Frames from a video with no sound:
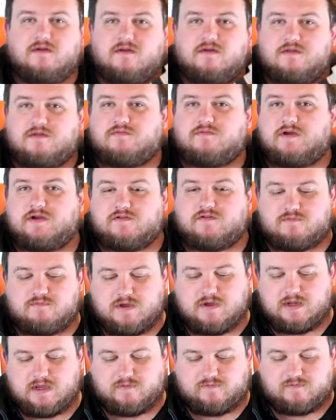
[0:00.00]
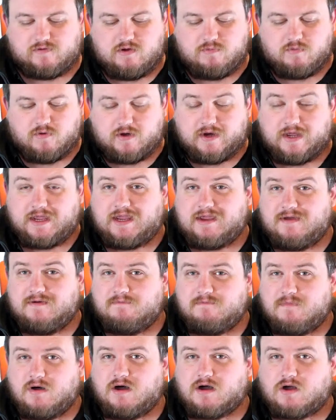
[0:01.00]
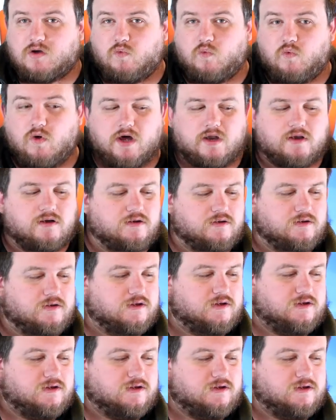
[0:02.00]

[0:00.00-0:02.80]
300mm f2.8 Mark 1.